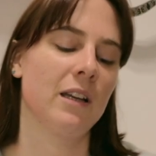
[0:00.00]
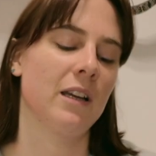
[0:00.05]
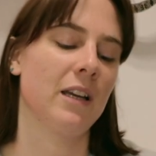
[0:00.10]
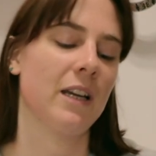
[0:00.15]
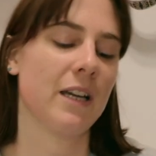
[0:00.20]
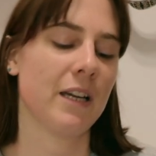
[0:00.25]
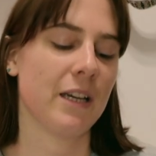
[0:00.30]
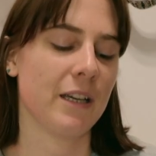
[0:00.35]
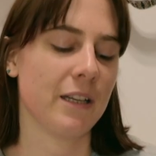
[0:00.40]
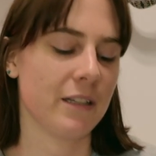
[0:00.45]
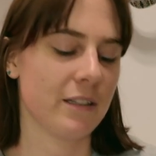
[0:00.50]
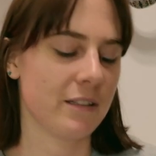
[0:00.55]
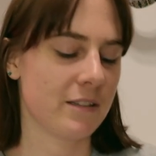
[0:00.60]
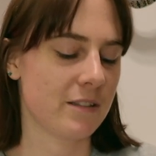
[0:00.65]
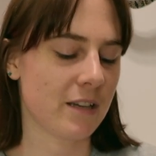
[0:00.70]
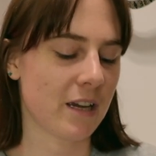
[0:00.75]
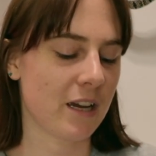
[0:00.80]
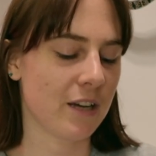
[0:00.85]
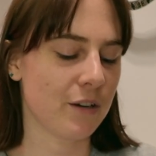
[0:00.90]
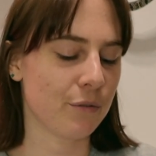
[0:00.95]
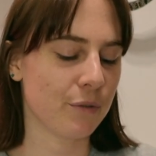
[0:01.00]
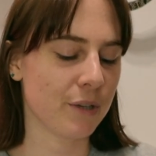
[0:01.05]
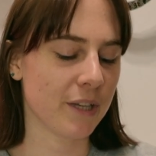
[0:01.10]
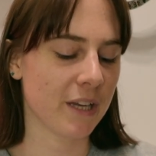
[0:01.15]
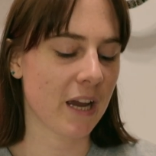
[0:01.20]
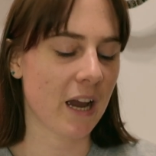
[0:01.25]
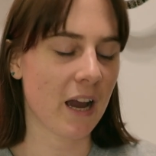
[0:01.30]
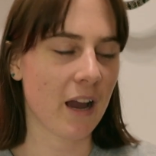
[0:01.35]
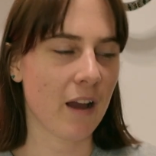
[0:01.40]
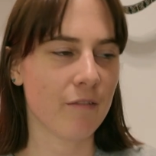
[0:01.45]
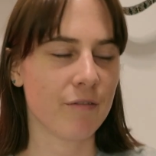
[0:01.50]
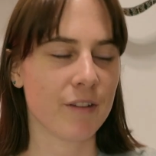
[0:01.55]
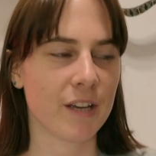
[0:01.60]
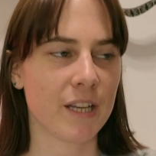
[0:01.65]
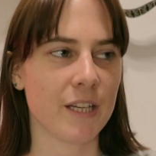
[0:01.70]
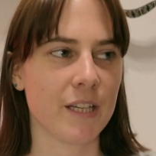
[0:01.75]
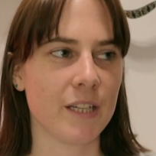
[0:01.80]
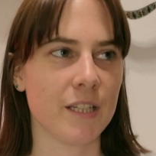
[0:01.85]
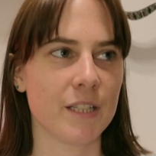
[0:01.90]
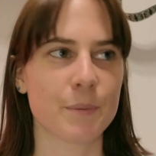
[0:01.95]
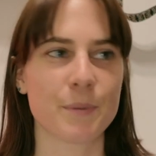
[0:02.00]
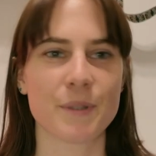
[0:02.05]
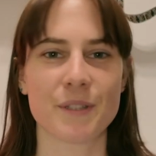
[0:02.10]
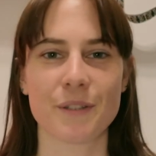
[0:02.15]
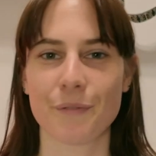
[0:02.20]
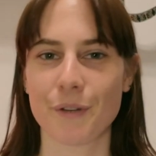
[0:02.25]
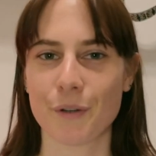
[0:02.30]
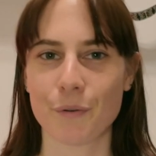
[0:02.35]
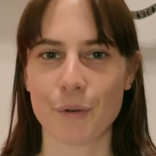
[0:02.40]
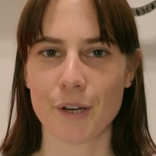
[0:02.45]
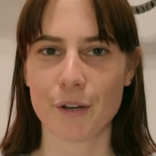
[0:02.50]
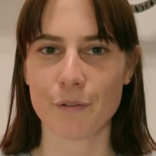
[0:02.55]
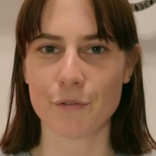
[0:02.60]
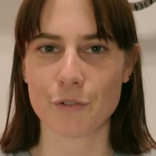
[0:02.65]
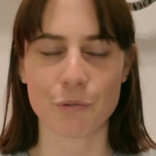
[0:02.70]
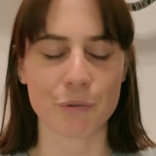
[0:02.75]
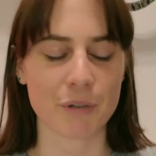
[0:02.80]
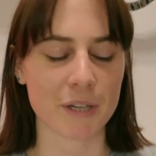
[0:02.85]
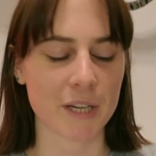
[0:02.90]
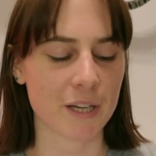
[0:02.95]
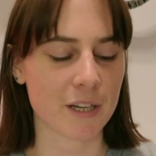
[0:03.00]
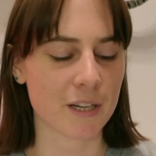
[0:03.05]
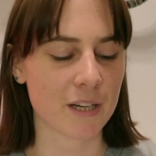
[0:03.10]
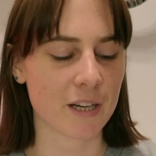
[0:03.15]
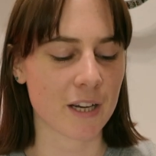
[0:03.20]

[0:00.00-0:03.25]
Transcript: and I don't really have any specific way of doing it.